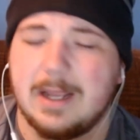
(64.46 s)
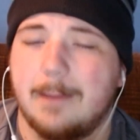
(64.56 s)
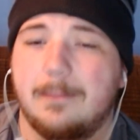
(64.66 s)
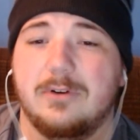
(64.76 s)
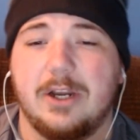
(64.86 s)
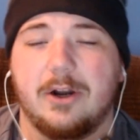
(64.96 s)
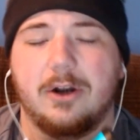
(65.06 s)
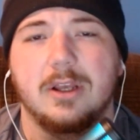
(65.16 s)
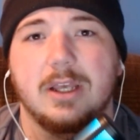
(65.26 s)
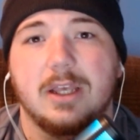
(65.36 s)
below here,
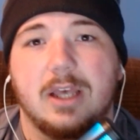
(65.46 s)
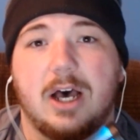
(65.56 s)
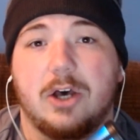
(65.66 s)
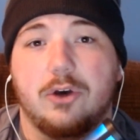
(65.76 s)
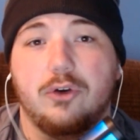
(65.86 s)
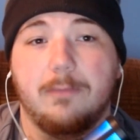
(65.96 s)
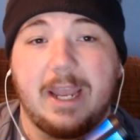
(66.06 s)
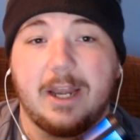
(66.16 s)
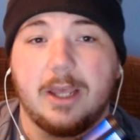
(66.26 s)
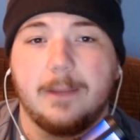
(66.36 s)
who
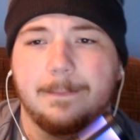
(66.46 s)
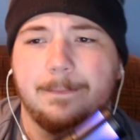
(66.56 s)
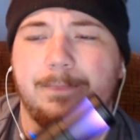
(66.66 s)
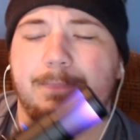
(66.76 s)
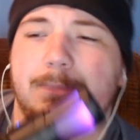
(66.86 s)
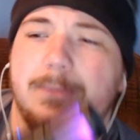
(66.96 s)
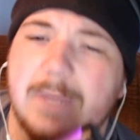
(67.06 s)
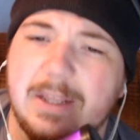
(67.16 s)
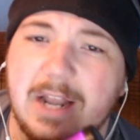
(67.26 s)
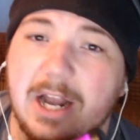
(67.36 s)
made it,
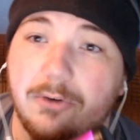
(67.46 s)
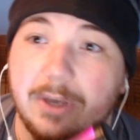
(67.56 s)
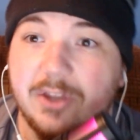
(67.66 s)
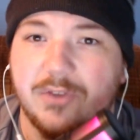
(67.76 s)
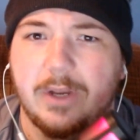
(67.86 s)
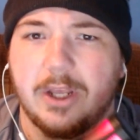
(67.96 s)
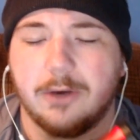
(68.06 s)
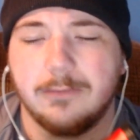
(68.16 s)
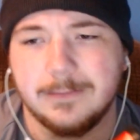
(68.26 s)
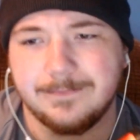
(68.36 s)
and then I'll link his video.